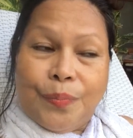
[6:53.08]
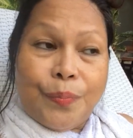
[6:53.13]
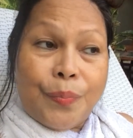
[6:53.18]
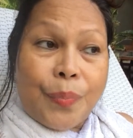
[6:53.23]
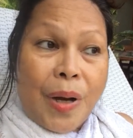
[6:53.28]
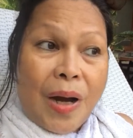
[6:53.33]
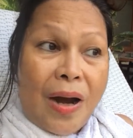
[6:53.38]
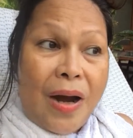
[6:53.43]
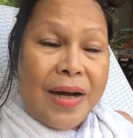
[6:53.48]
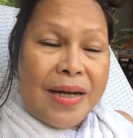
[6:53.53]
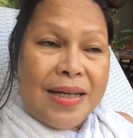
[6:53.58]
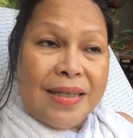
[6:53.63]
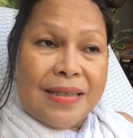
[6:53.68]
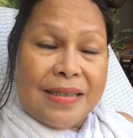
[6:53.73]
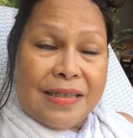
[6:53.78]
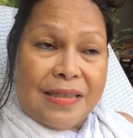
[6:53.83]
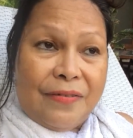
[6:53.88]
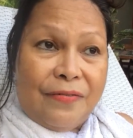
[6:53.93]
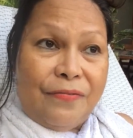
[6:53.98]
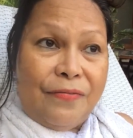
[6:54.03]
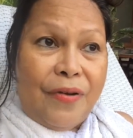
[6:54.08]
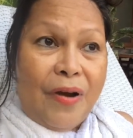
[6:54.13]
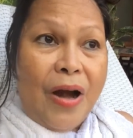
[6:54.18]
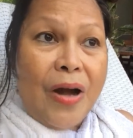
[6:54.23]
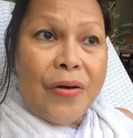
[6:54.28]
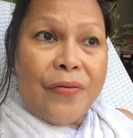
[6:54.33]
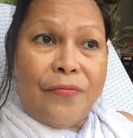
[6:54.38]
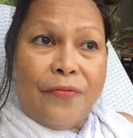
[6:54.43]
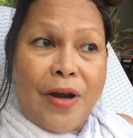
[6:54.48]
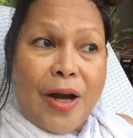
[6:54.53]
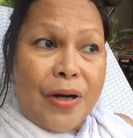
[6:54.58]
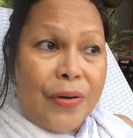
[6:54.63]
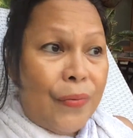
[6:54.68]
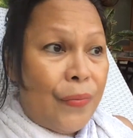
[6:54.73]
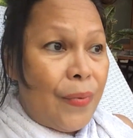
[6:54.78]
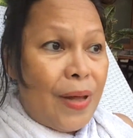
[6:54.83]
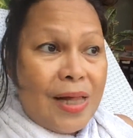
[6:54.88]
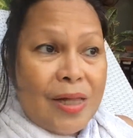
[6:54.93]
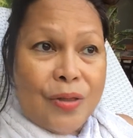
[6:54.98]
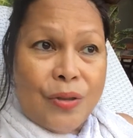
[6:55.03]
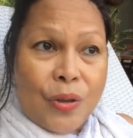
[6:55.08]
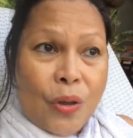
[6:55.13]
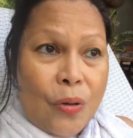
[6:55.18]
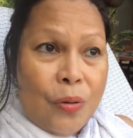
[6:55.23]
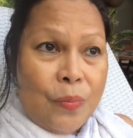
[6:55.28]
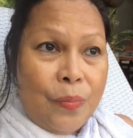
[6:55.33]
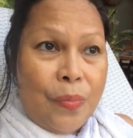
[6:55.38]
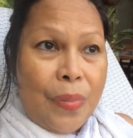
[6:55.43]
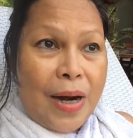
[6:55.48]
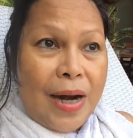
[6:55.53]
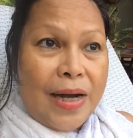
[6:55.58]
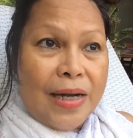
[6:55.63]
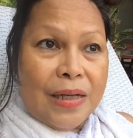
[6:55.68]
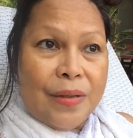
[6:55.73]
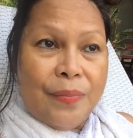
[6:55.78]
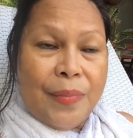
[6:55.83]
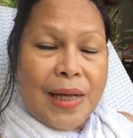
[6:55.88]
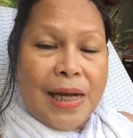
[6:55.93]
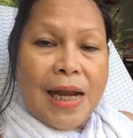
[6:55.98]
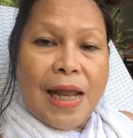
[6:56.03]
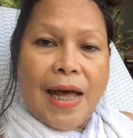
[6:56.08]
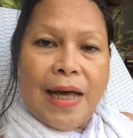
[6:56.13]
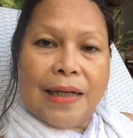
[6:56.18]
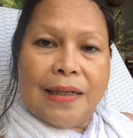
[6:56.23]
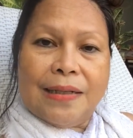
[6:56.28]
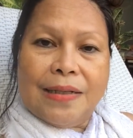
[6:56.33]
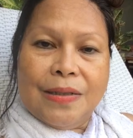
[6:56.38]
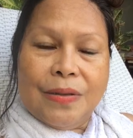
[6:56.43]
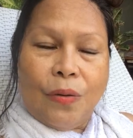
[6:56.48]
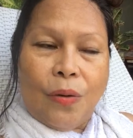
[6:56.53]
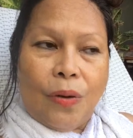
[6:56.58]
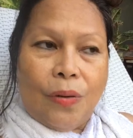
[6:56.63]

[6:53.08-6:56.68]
bar that is a very, very well-known bar in Milan,